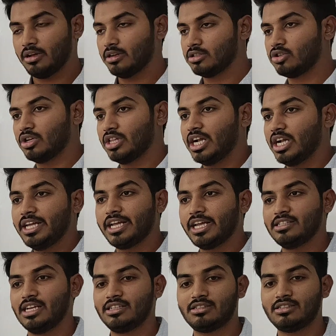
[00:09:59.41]
so that he can
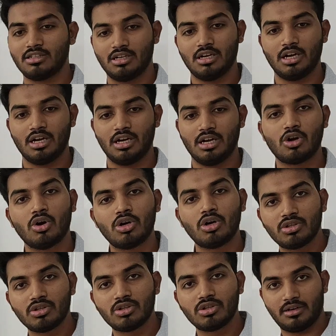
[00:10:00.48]
just go to
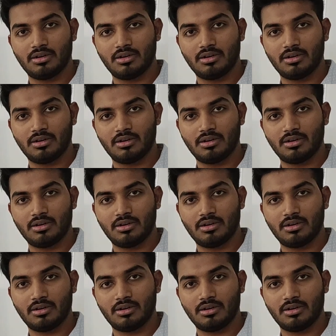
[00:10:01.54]
that